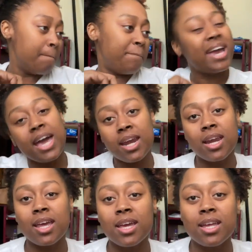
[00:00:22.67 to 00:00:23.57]
at it
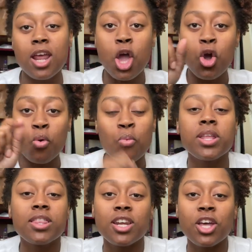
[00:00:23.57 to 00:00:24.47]
again
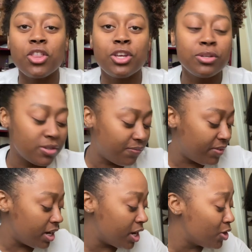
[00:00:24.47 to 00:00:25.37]
with another YouTube
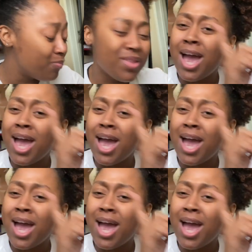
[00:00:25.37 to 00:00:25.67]
video.